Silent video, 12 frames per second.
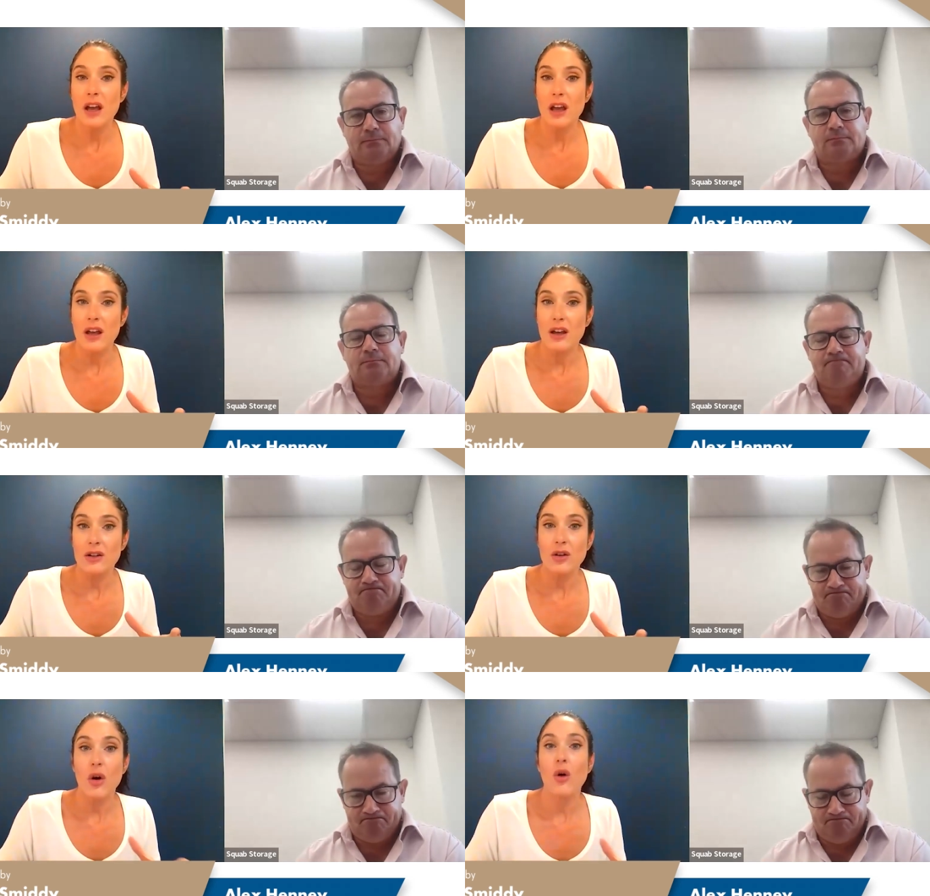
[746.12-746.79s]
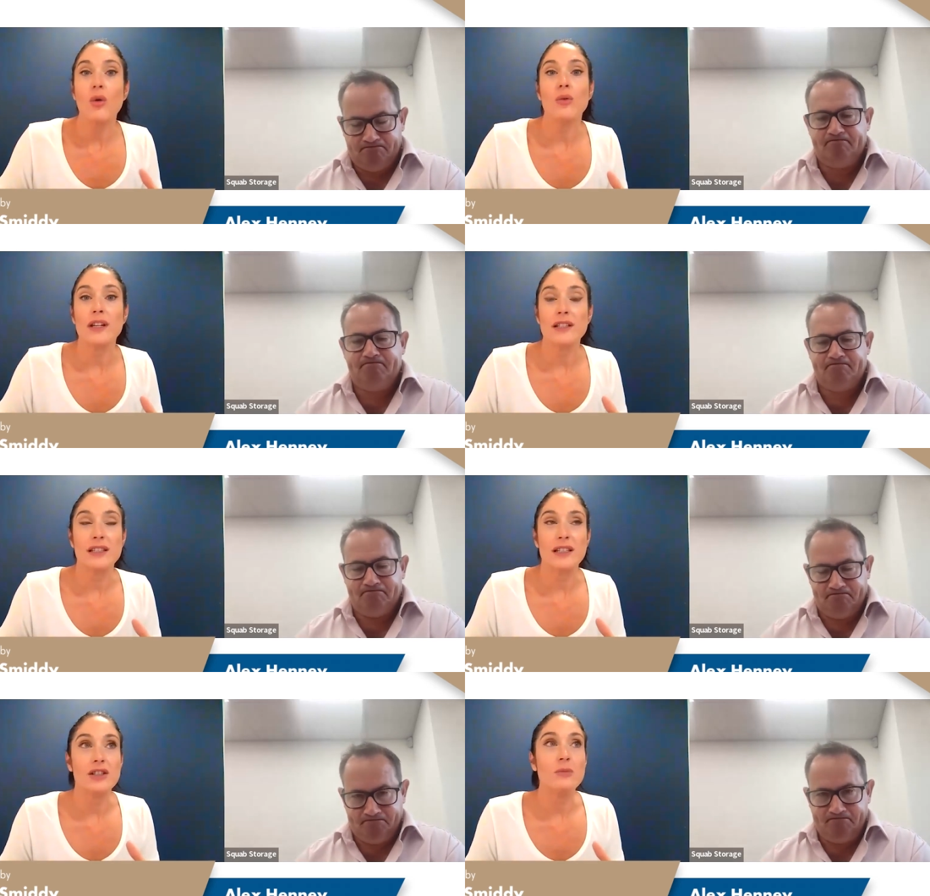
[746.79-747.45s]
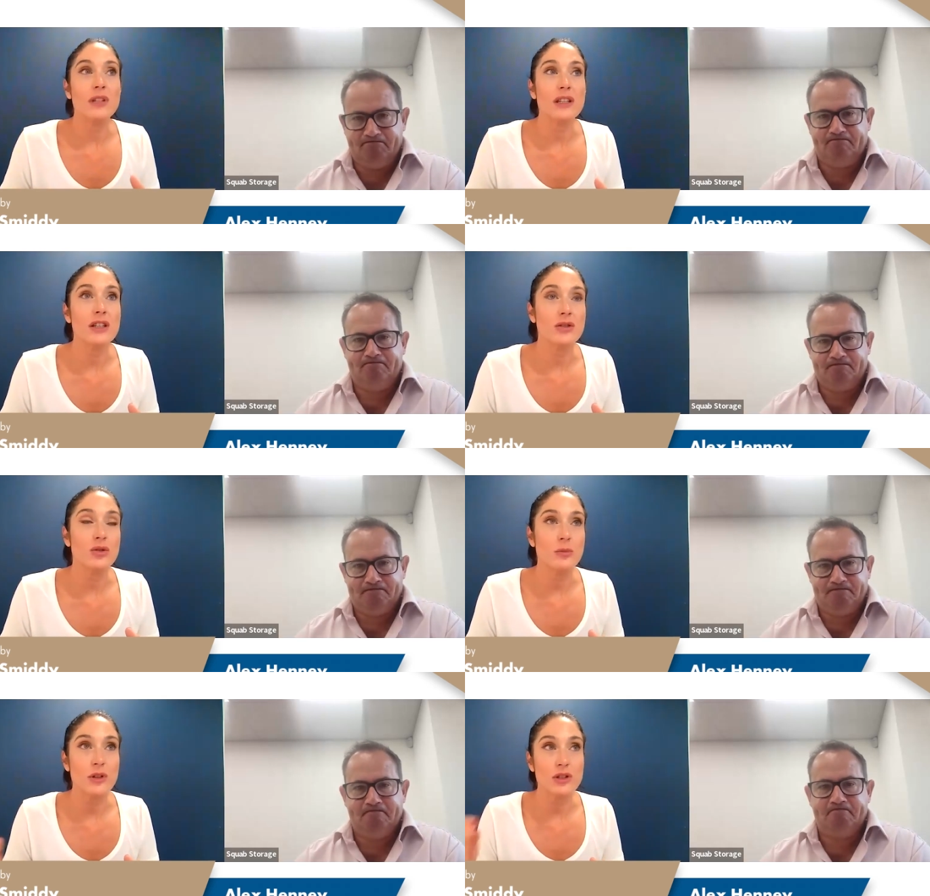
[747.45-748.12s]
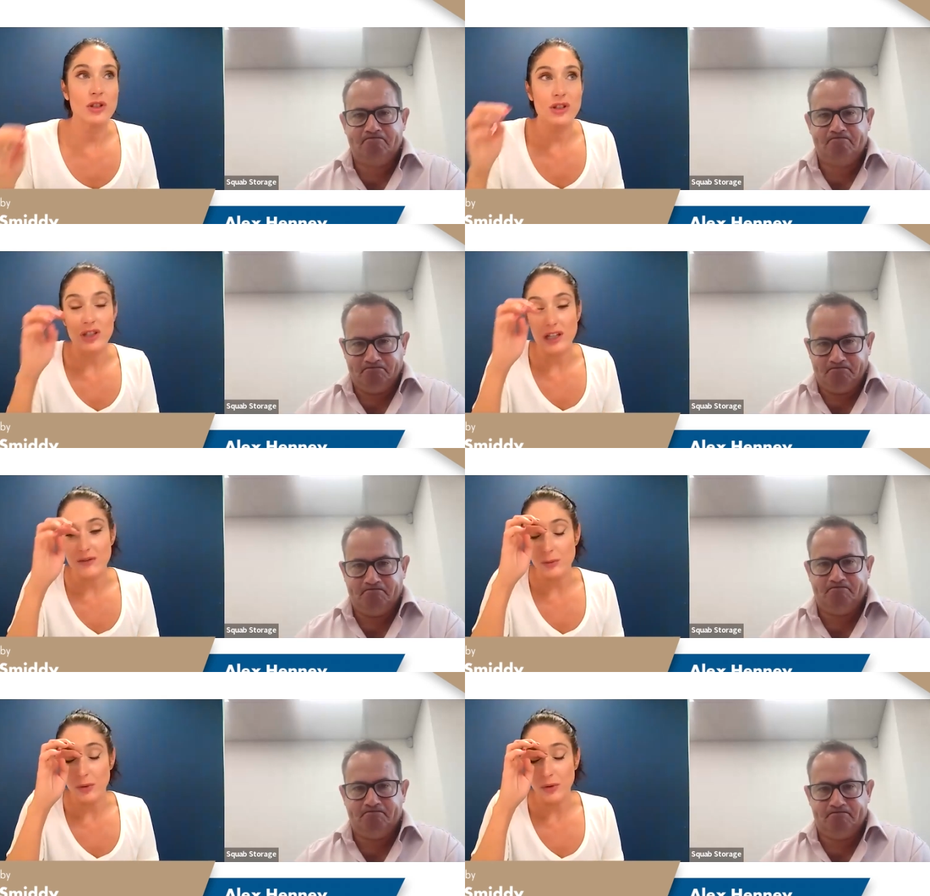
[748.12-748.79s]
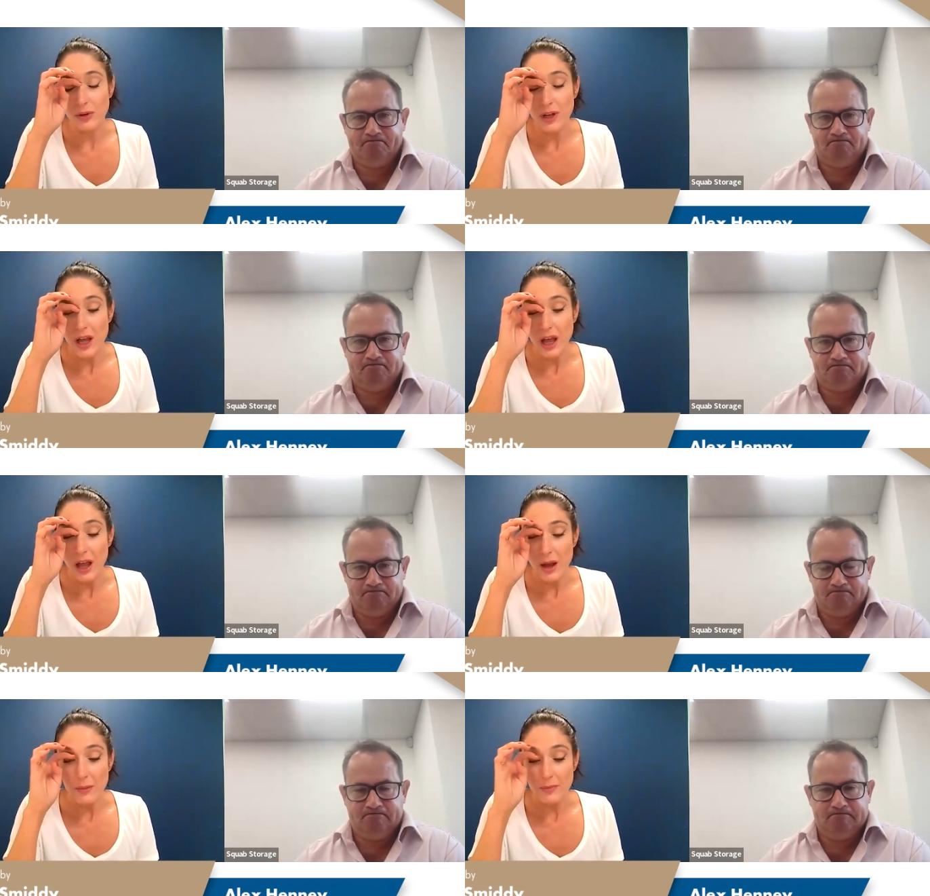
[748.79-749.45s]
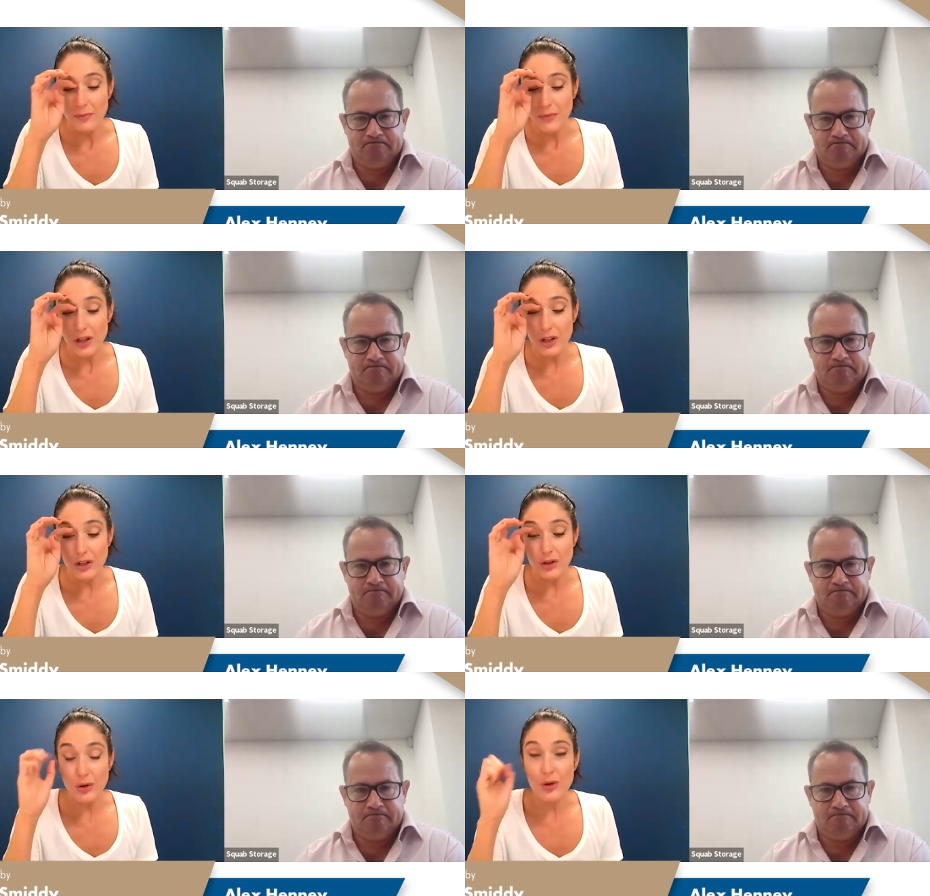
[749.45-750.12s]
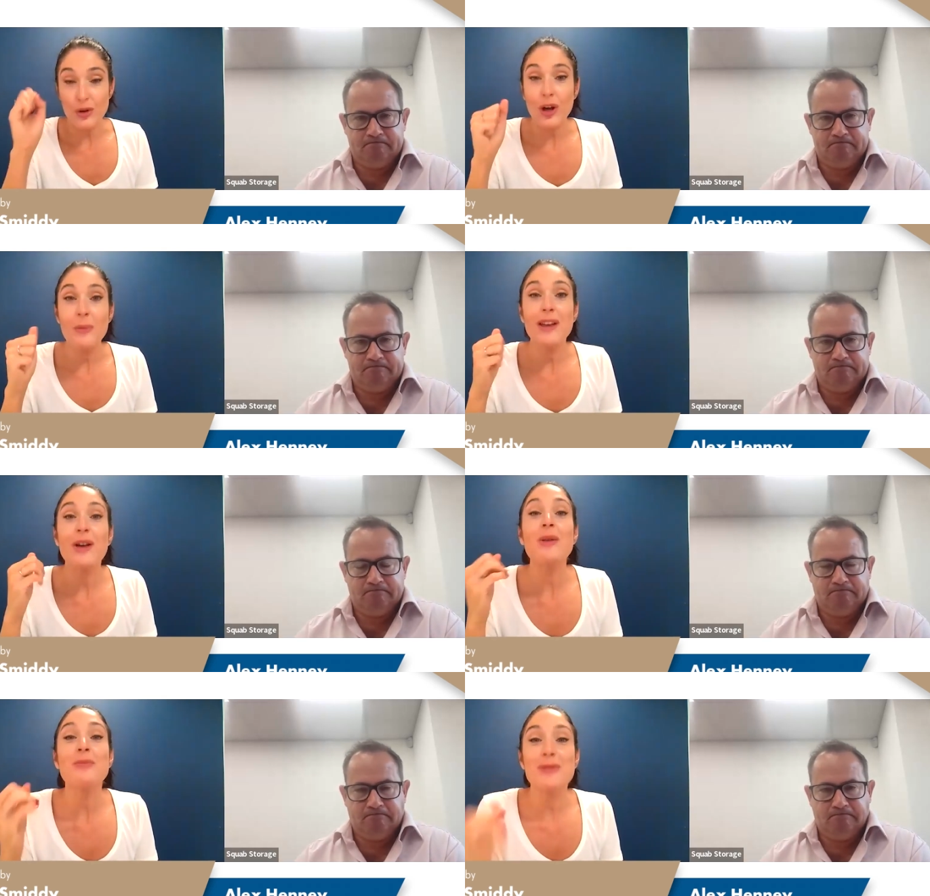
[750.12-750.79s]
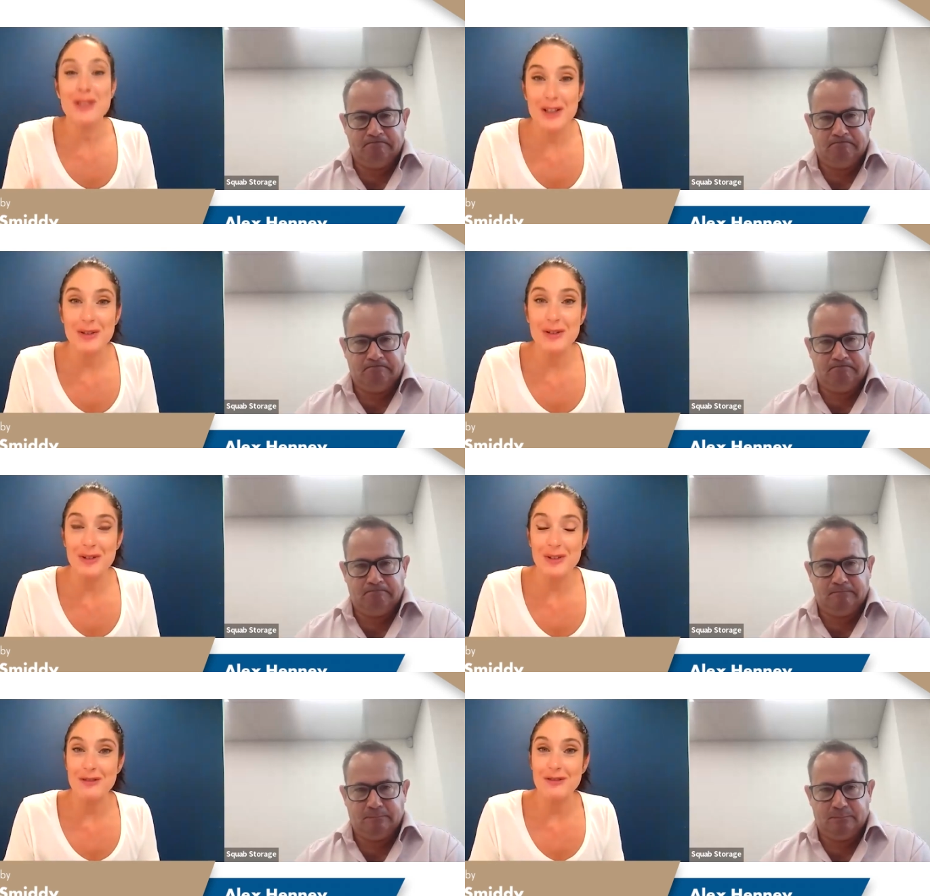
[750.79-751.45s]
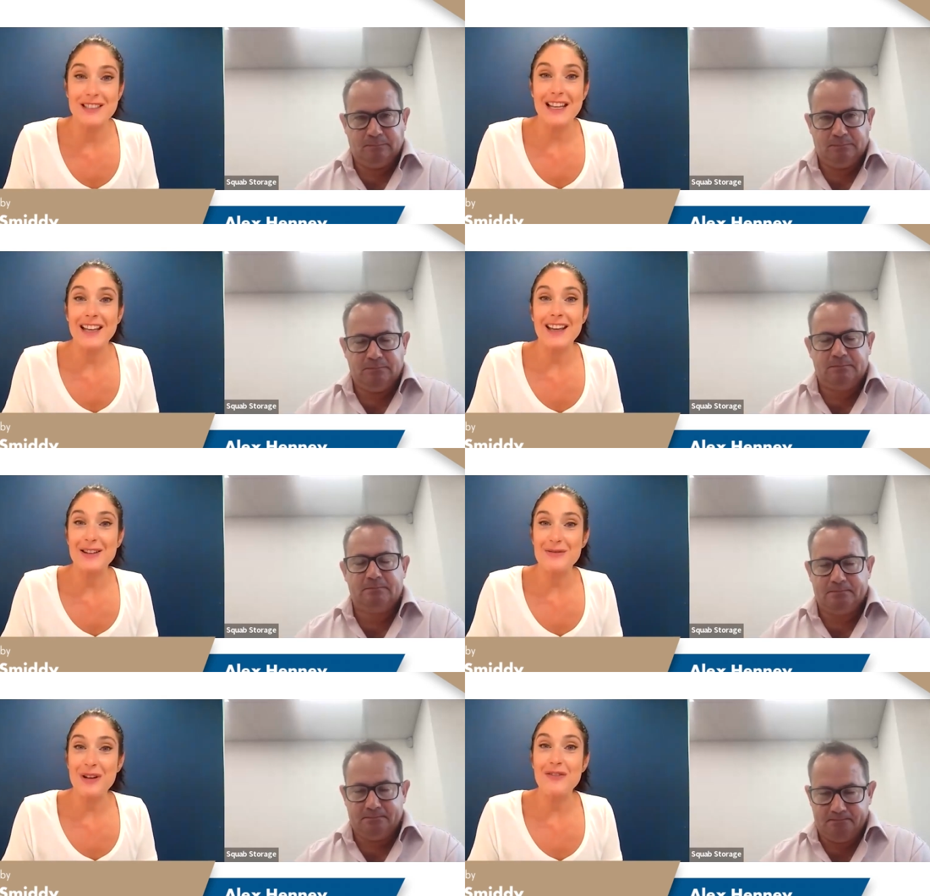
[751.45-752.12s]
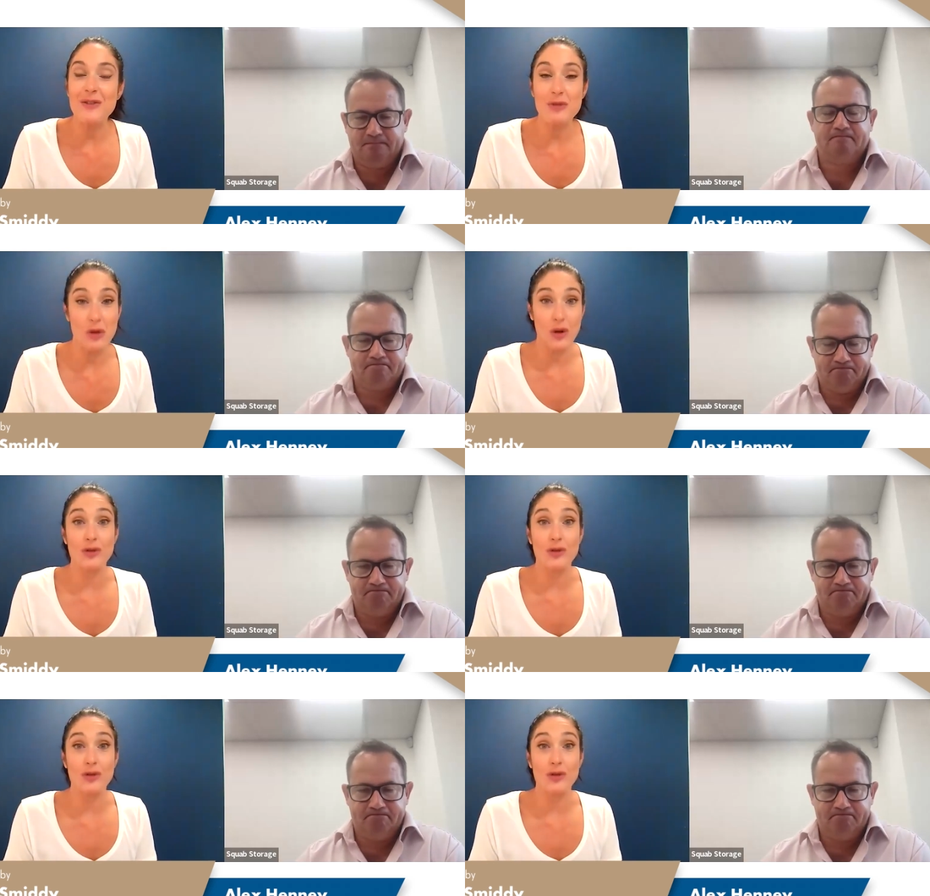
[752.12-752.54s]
Speaker 1: uh, goal. It's it's something that's almost unachievable. Um, you're coming up to your you're a decade away from your